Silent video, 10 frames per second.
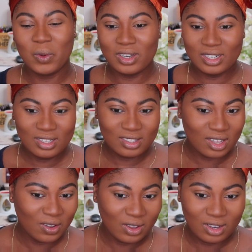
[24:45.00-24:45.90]
What is
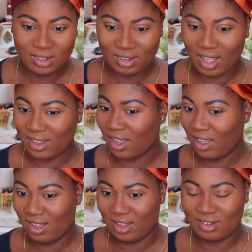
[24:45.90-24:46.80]
going? I
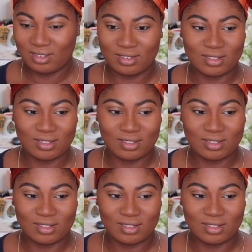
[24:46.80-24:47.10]
can't.